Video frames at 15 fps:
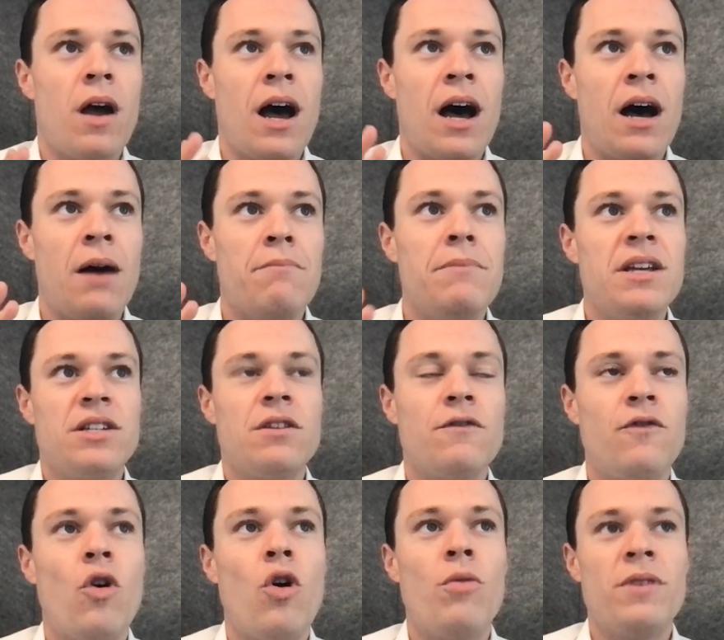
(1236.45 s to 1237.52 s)
are
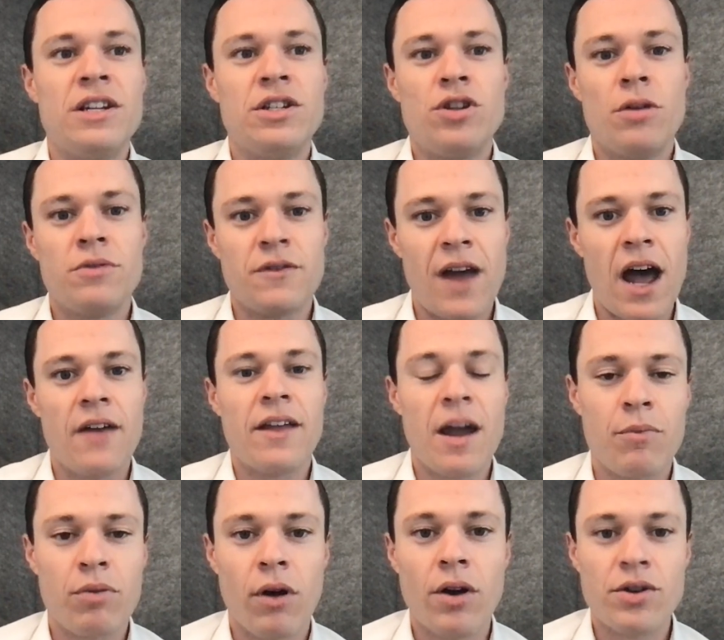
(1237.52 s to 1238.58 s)
misinformed in terms of how
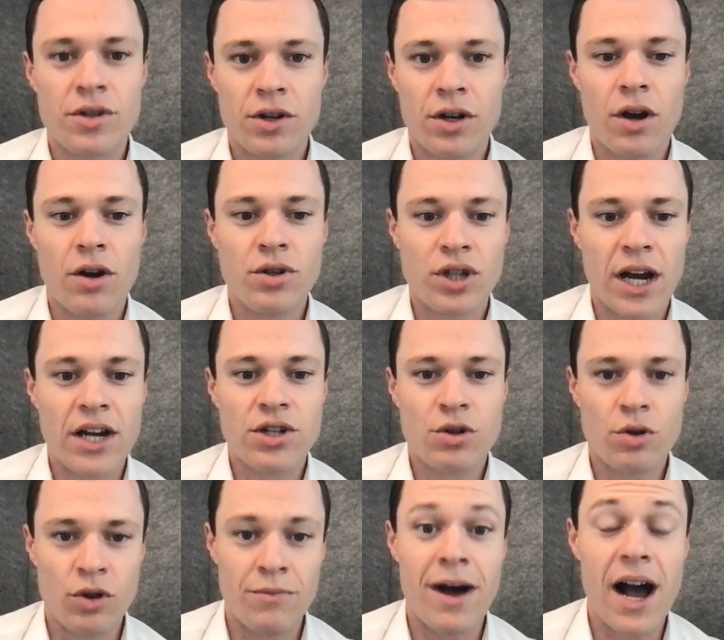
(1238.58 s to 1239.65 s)
they approach the
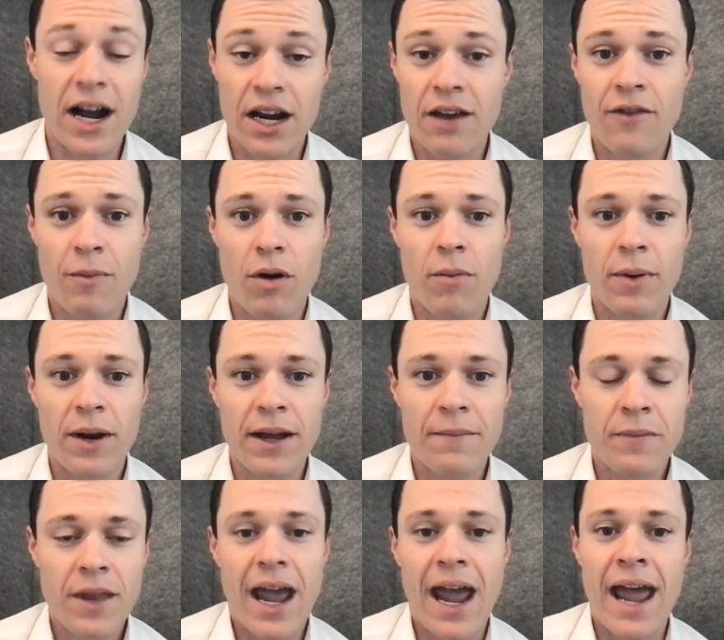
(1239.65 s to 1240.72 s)
negotiation or the marketing of a
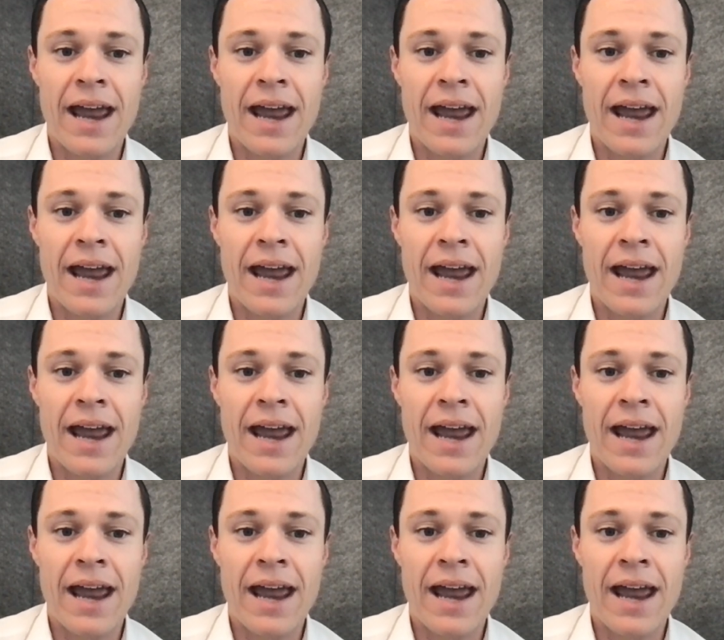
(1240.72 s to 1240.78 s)
property